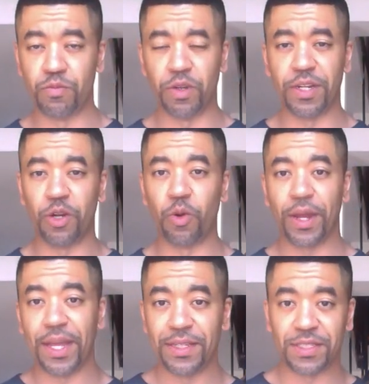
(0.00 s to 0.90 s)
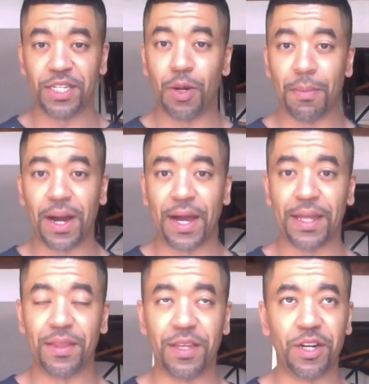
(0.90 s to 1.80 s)
engrave in your
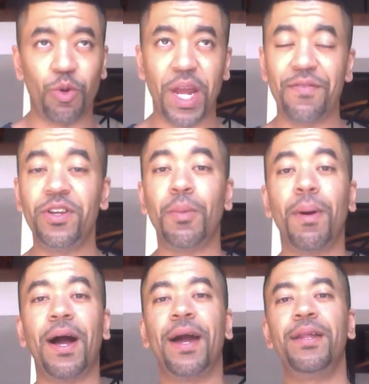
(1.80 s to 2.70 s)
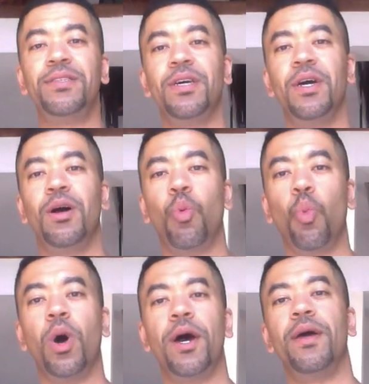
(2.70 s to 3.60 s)
mind, engrave in your mind
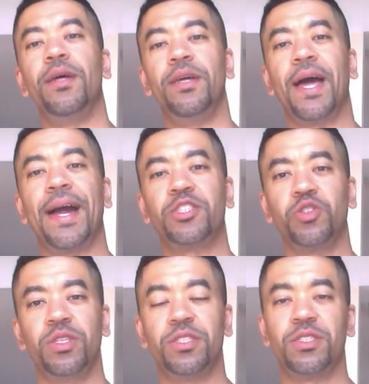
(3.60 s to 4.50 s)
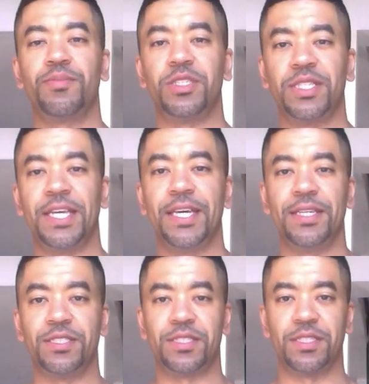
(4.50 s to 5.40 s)
what actually the subject
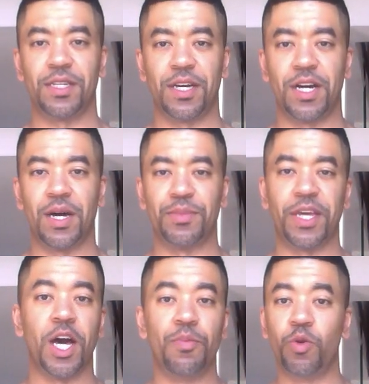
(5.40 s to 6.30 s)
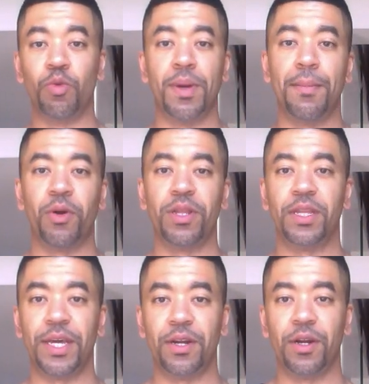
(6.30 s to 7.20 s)
is, uh, to help you remember it
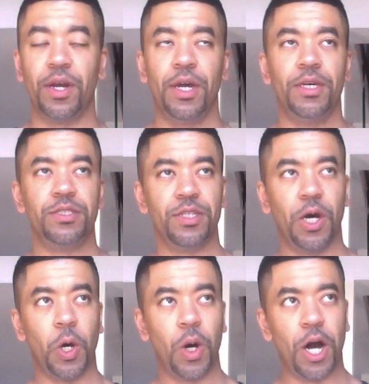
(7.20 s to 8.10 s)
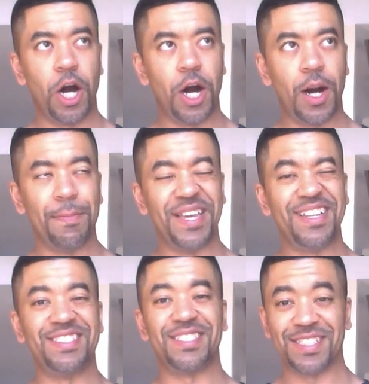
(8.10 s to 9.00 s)
later. So um,
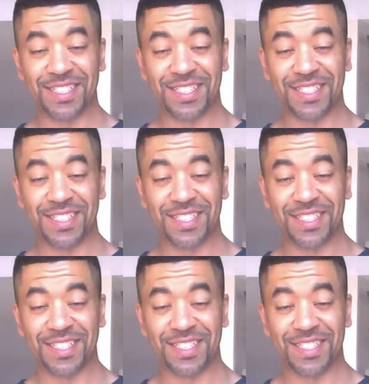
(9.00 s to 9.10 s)
it is,